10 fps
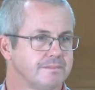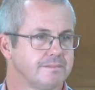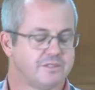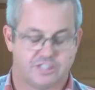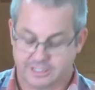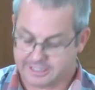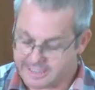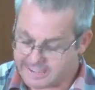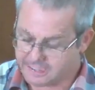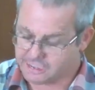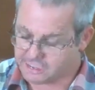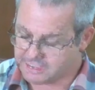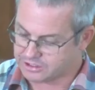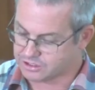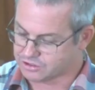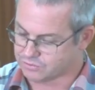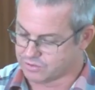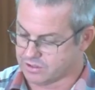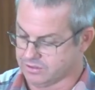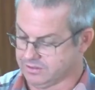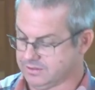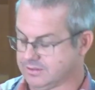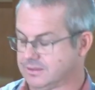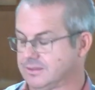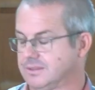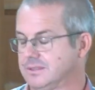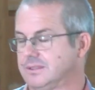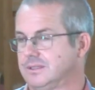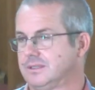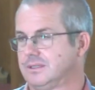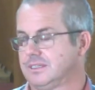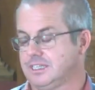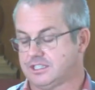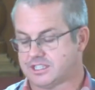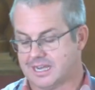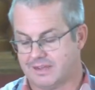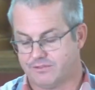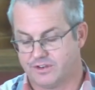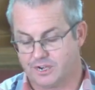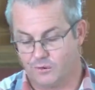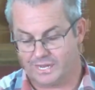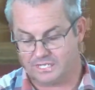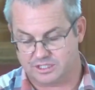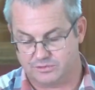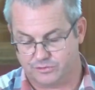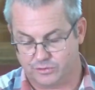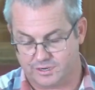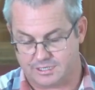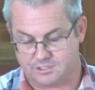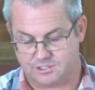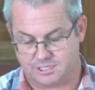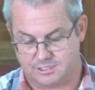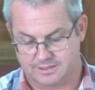To get Jesus wrong is to have no answer for our sin.